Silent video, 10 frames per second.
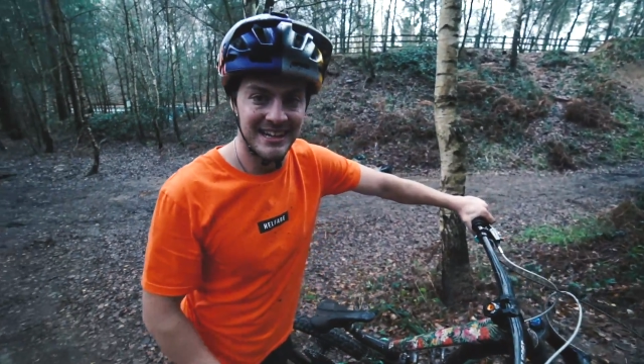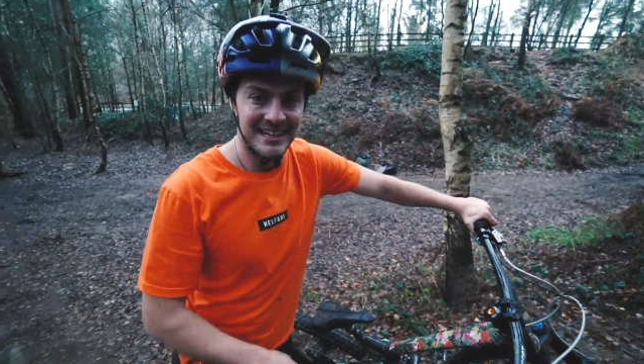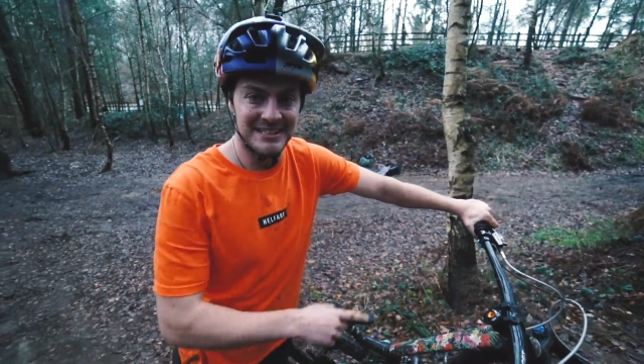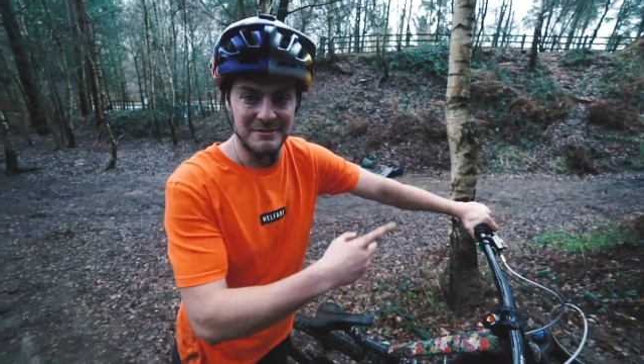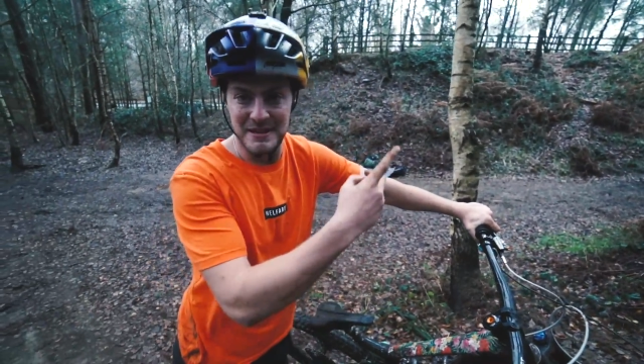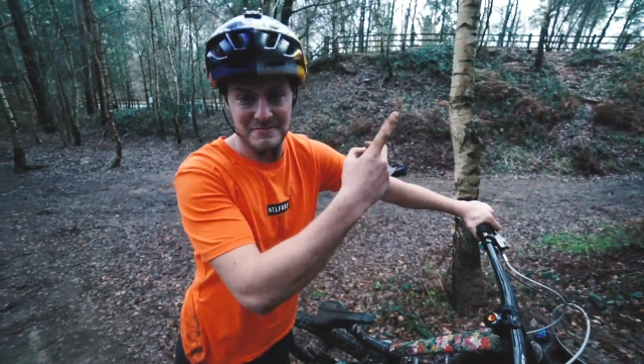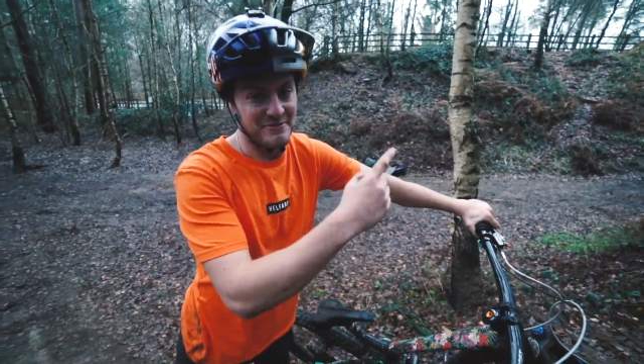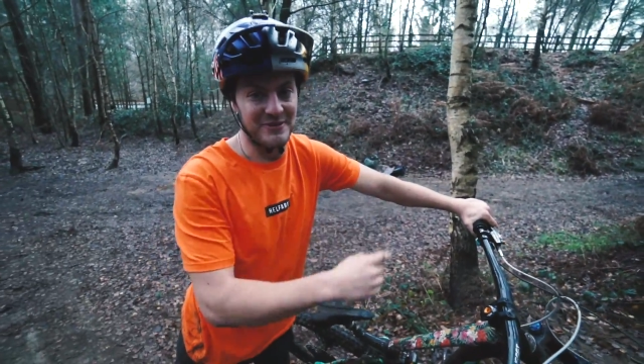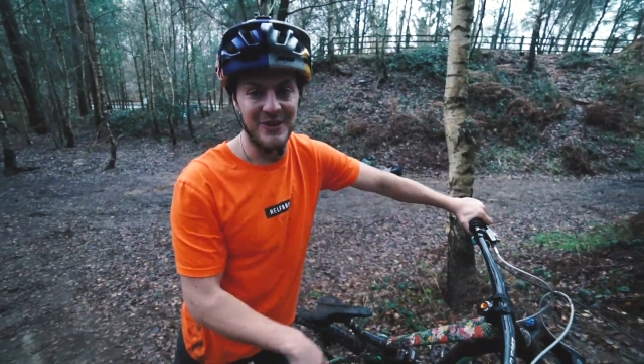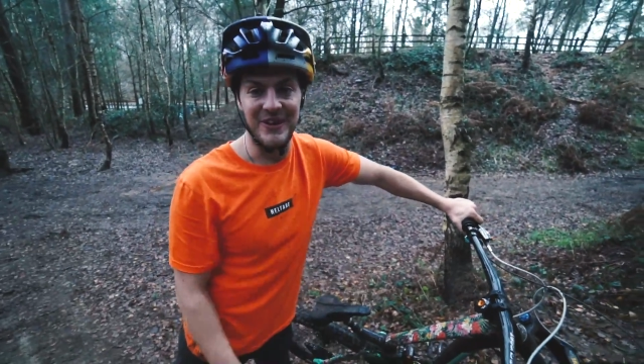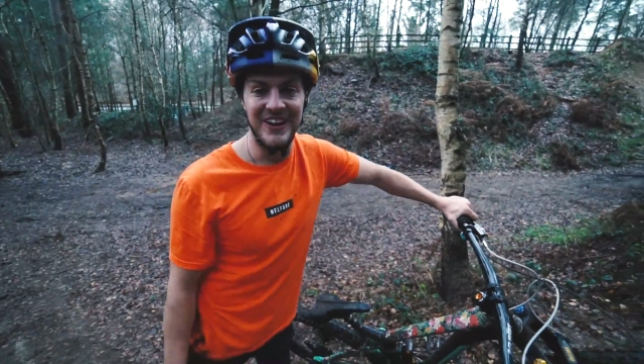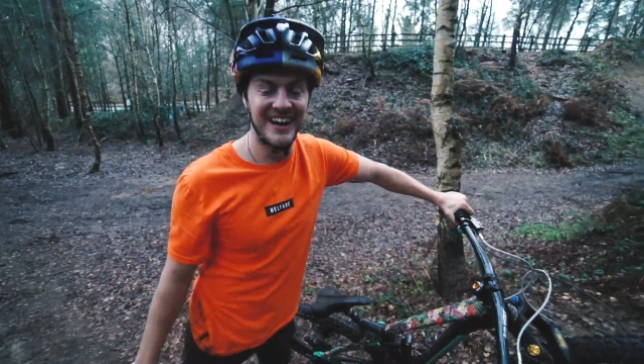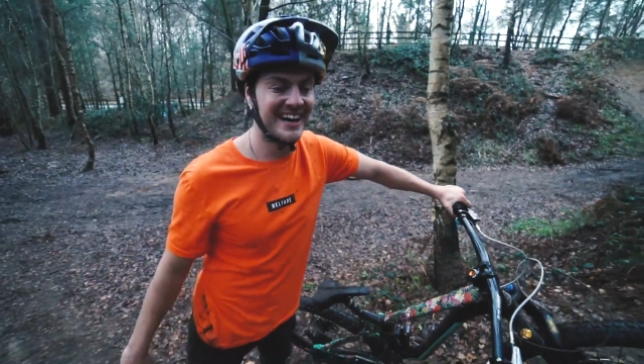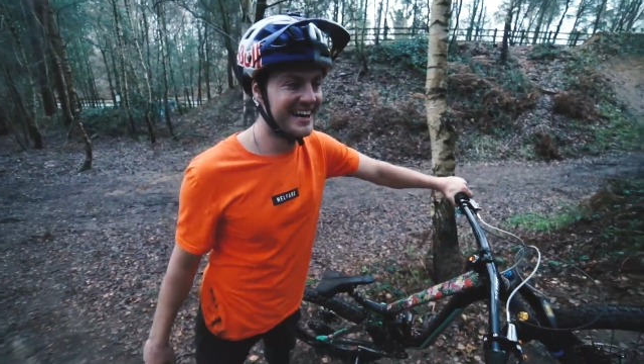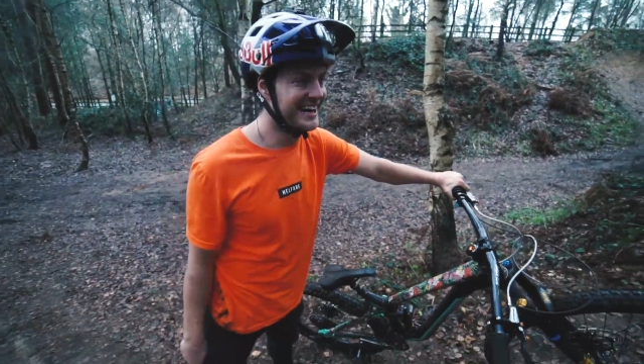It's the bit before.
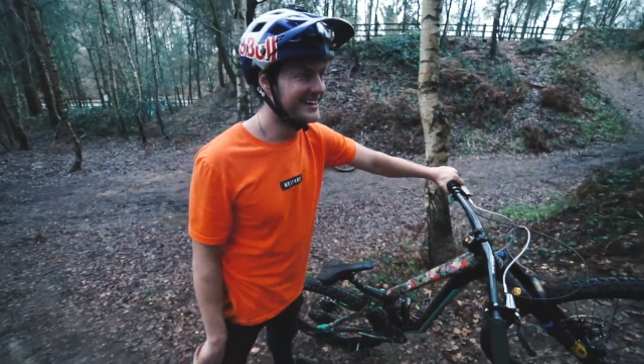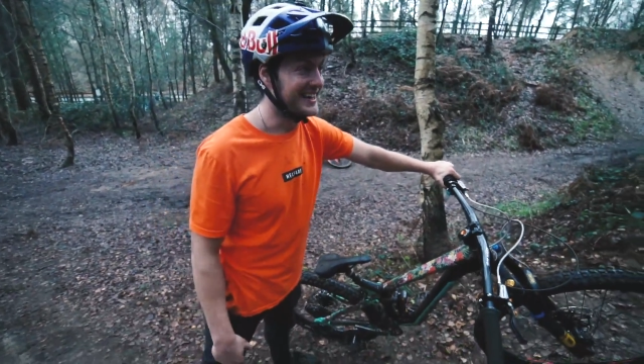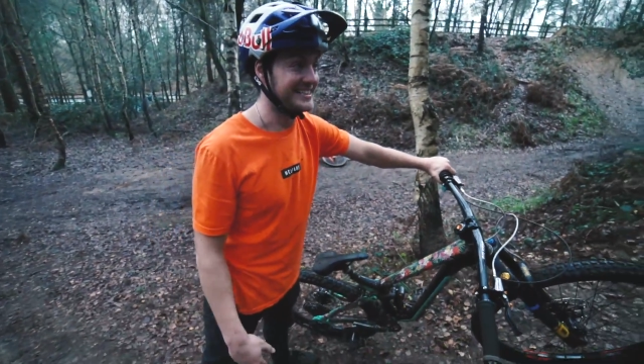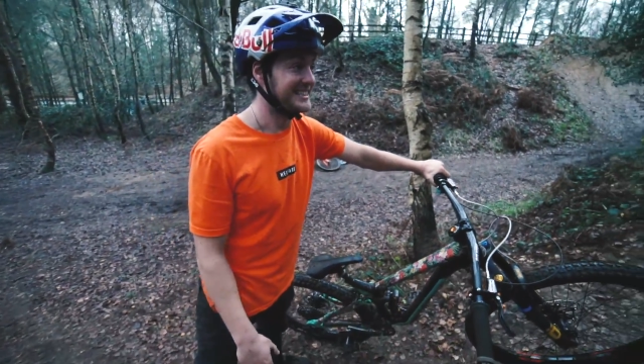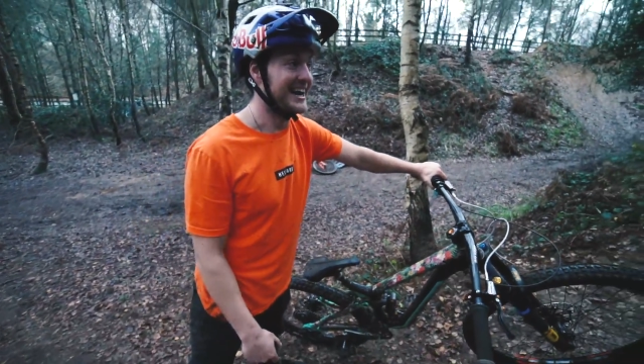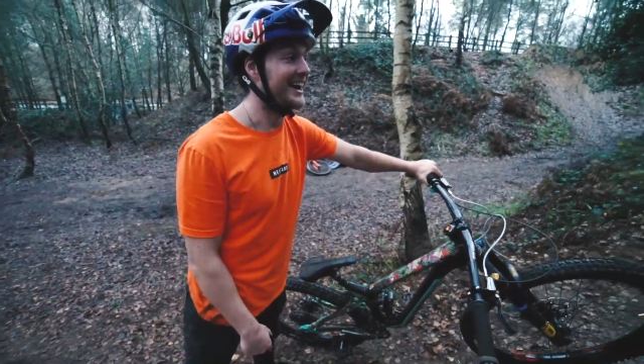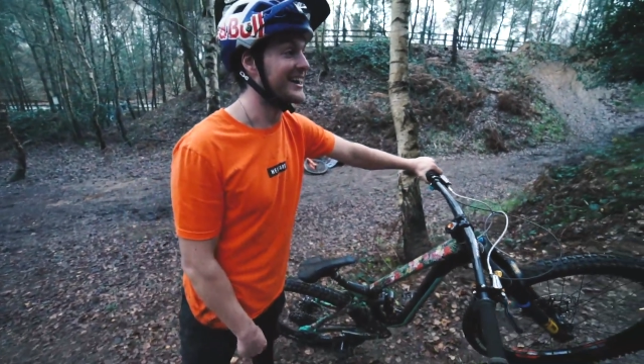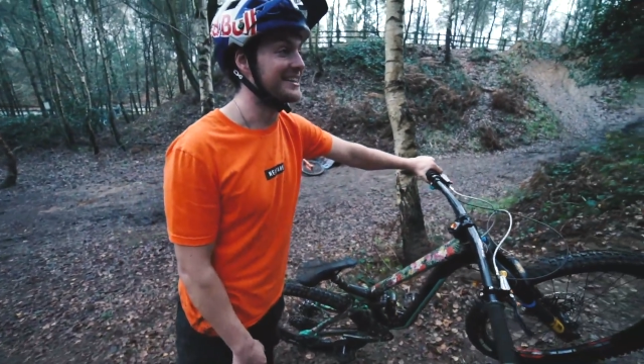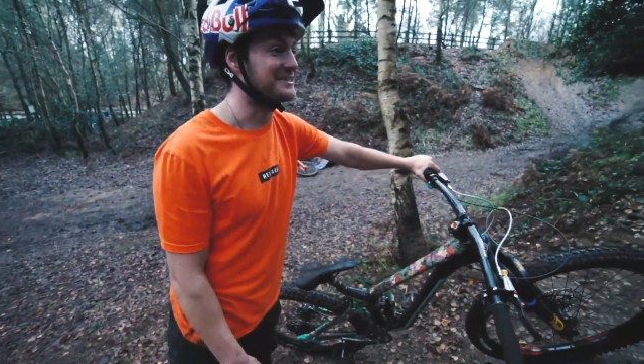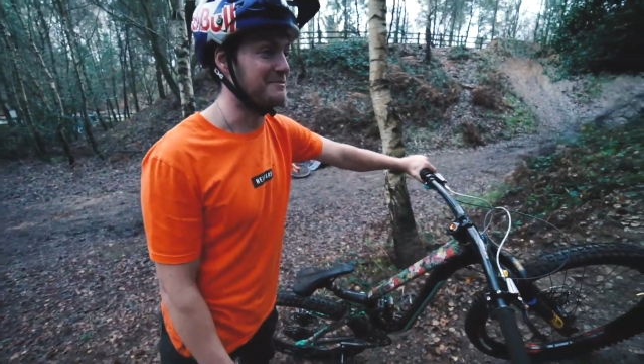I actually can't get the